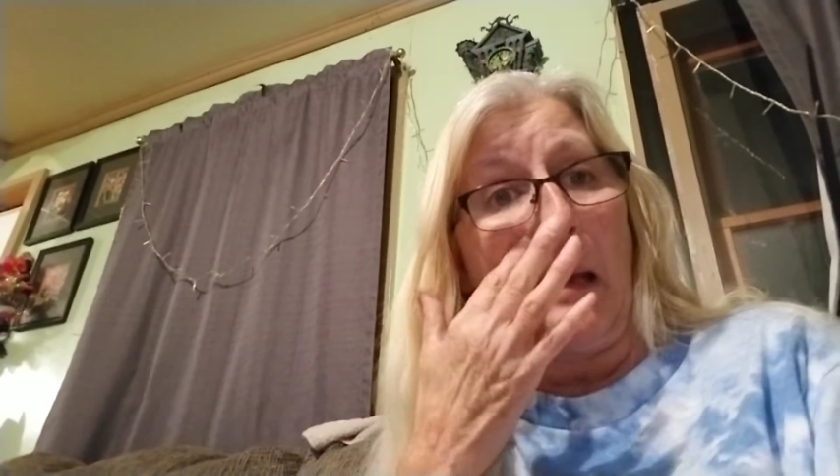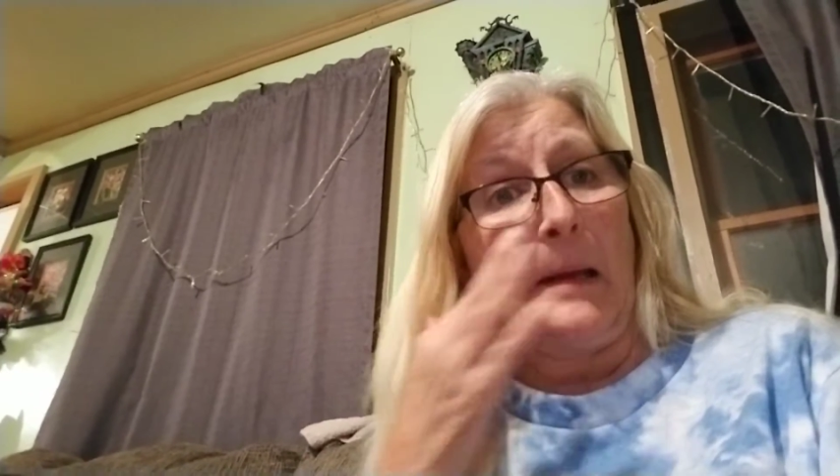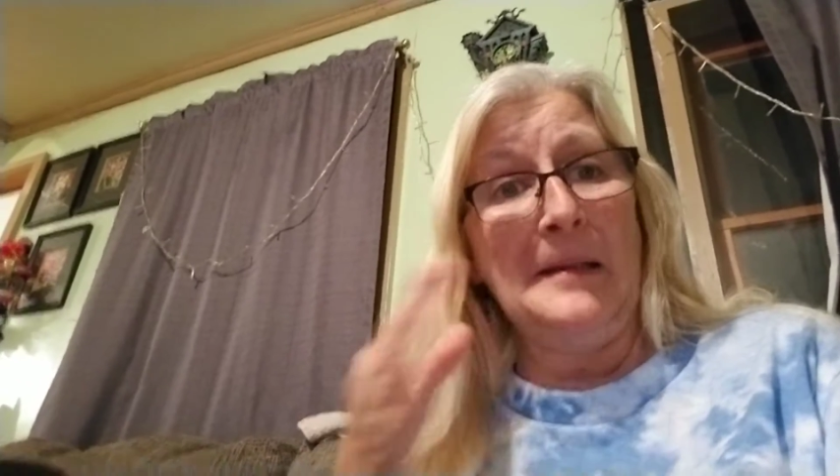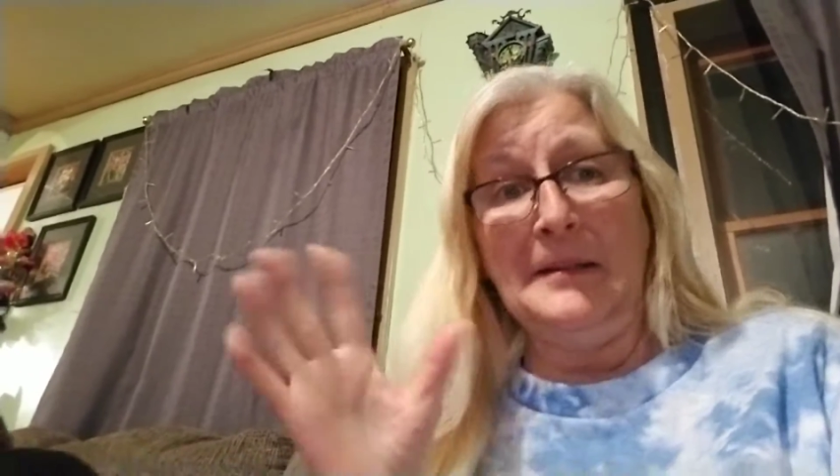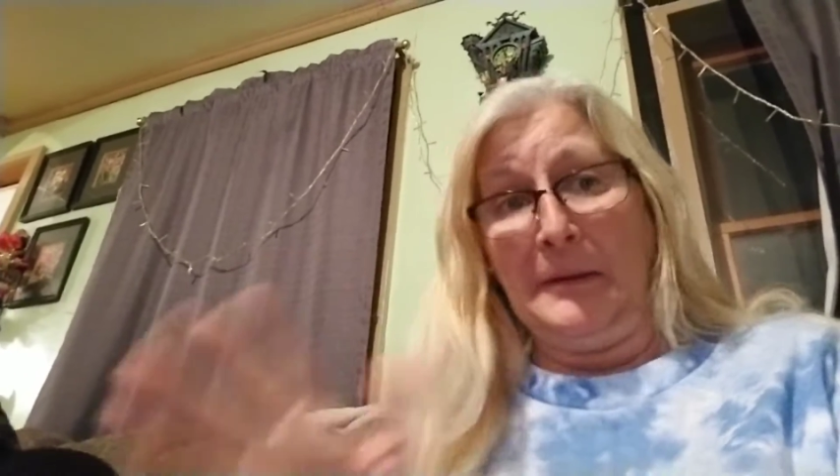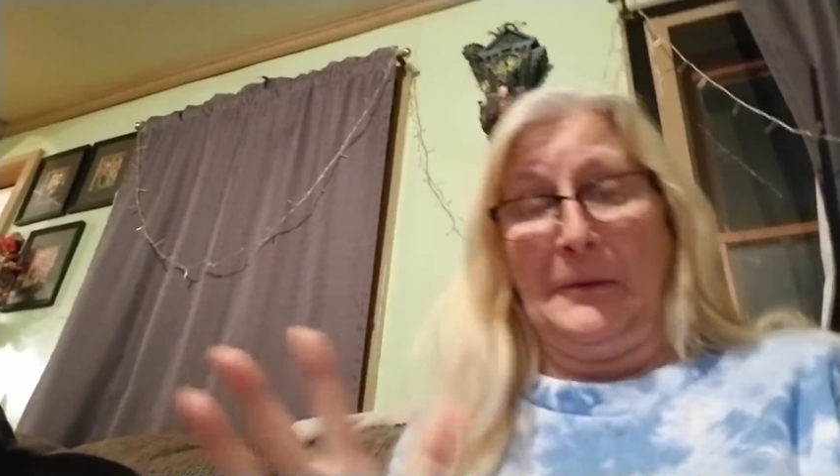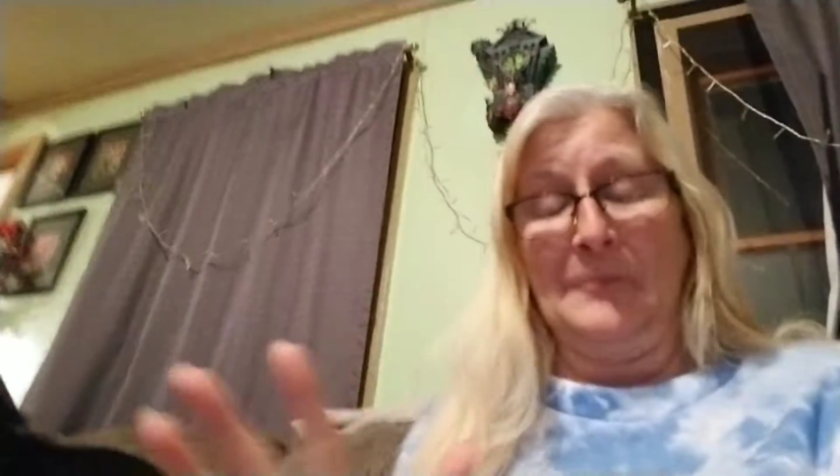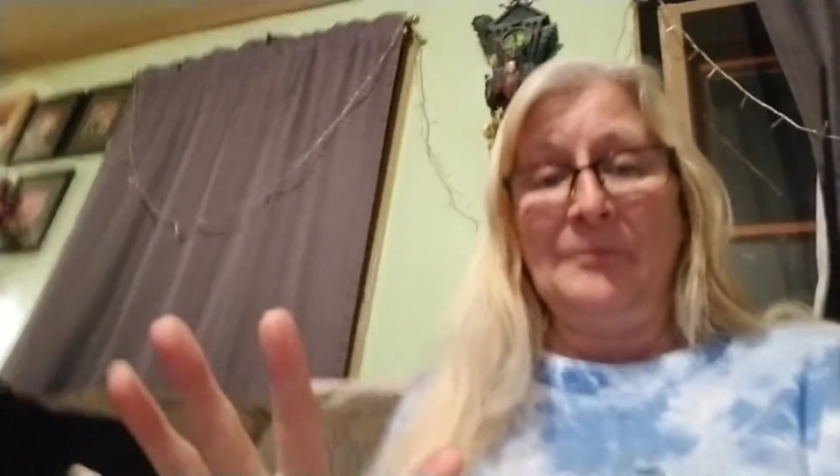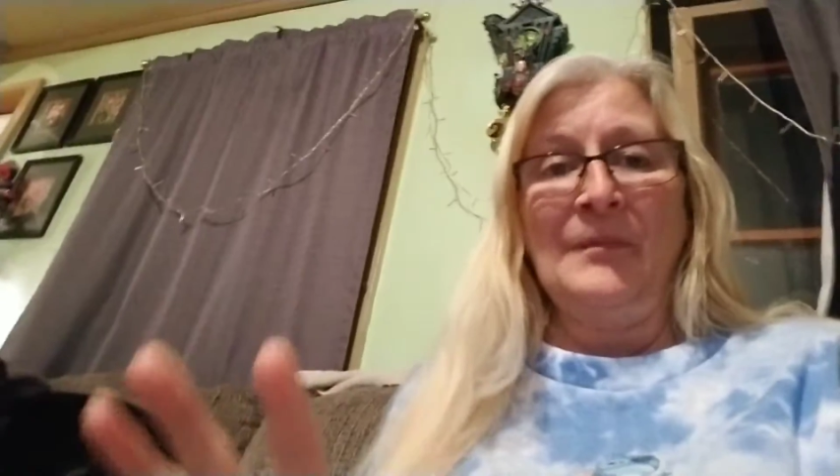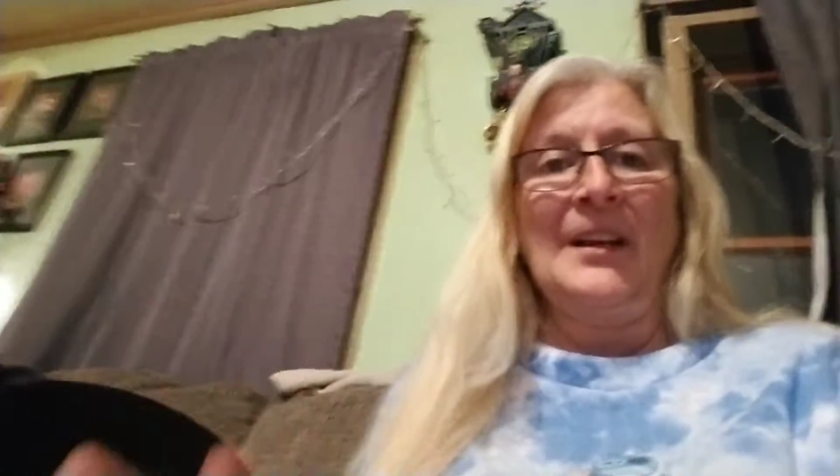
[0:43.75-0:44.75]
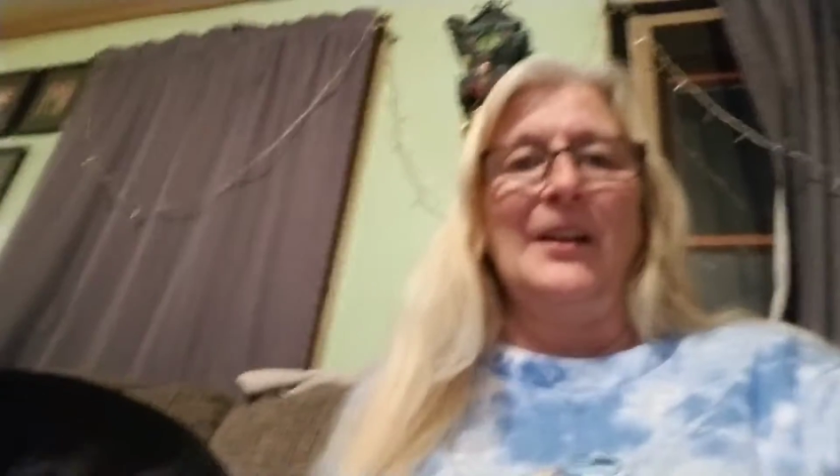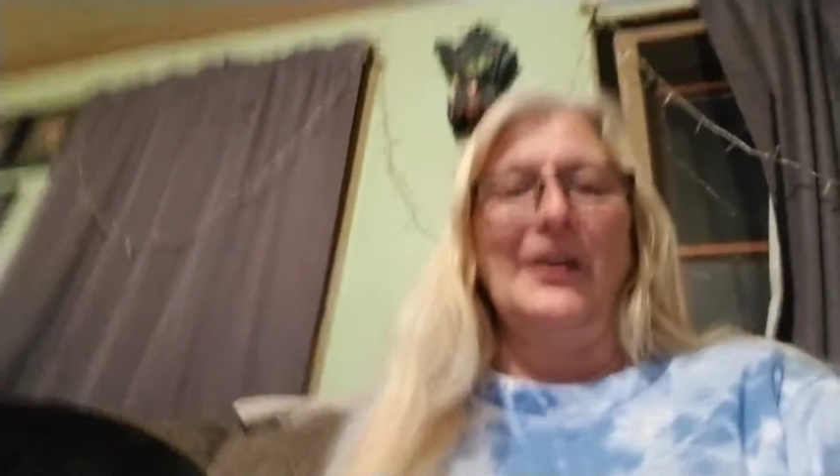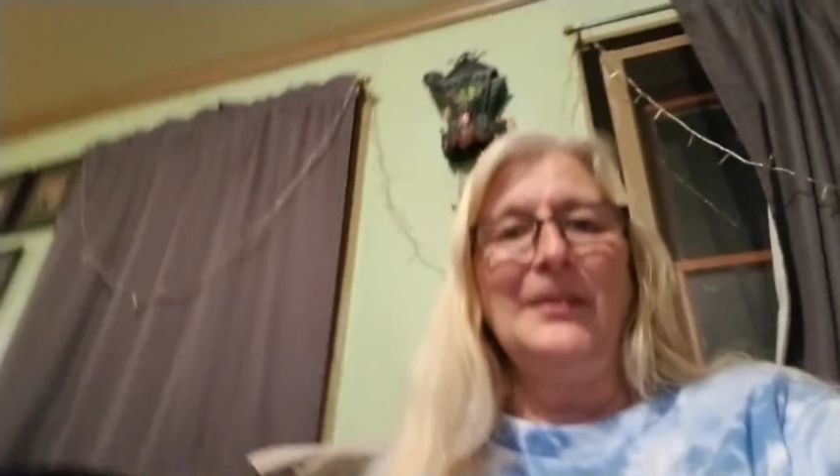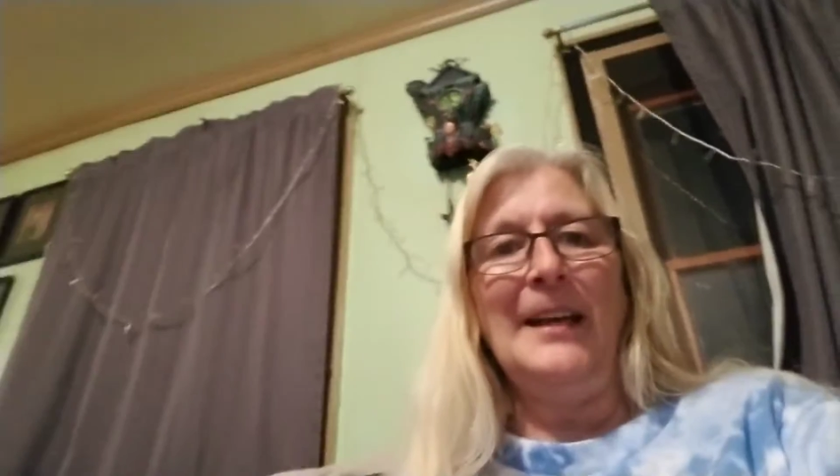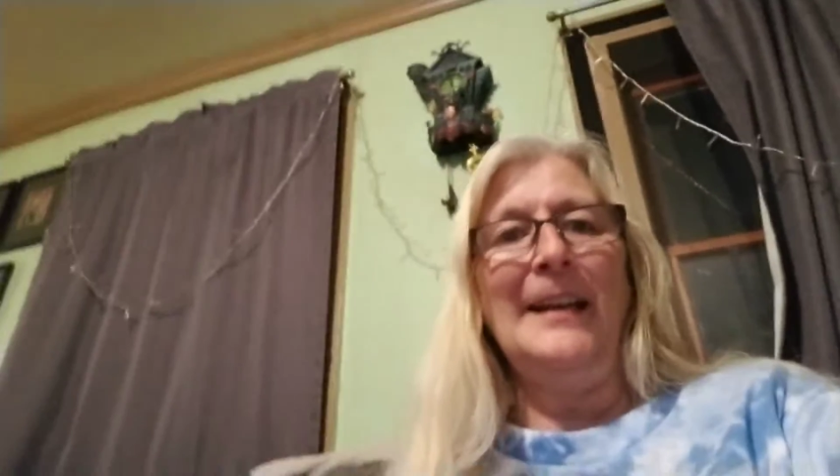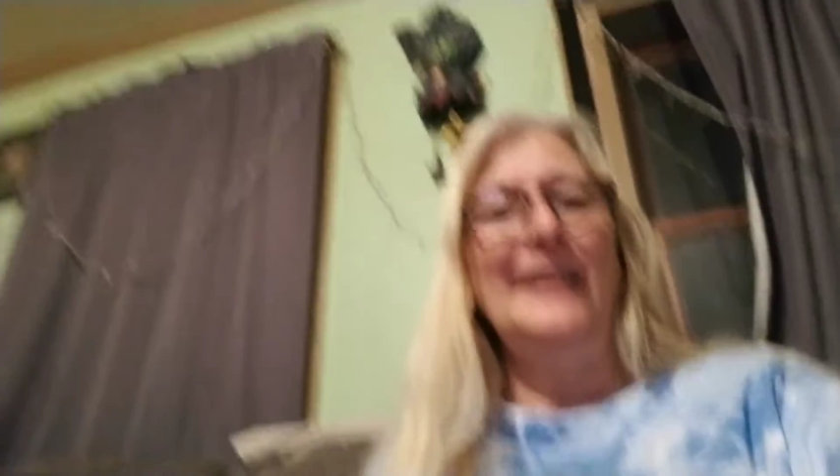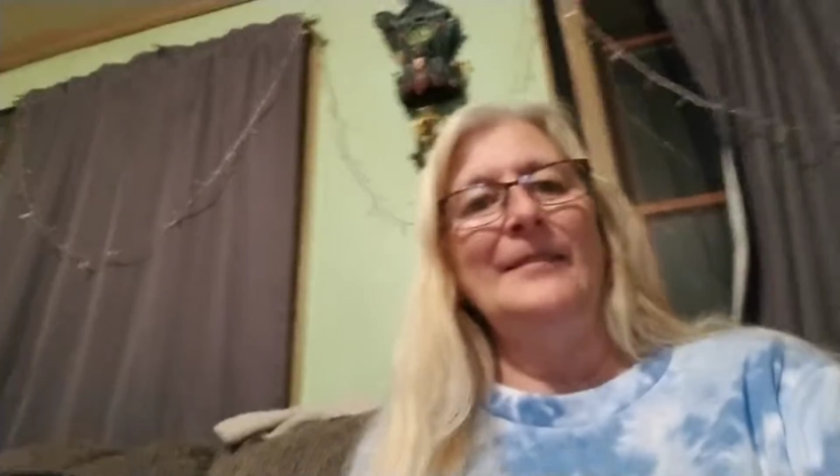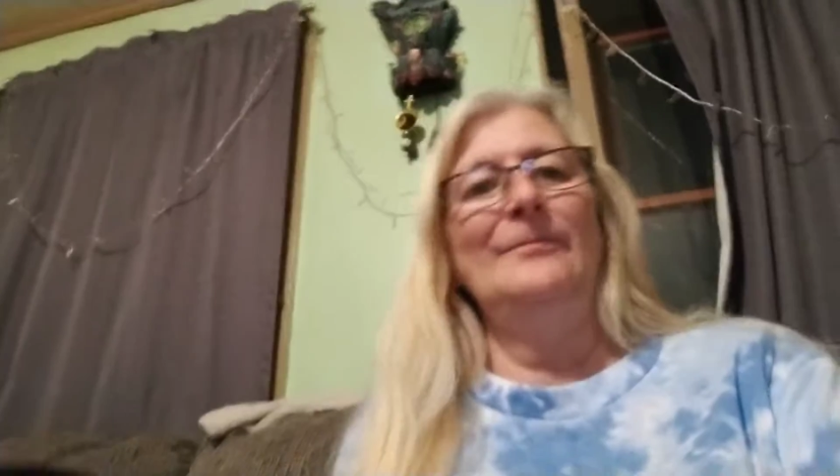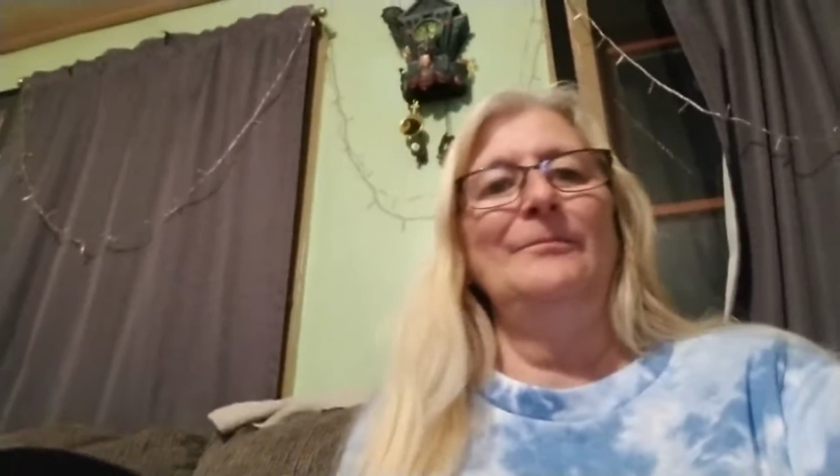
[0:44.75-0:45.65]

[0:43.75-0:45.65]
Ew. Okay.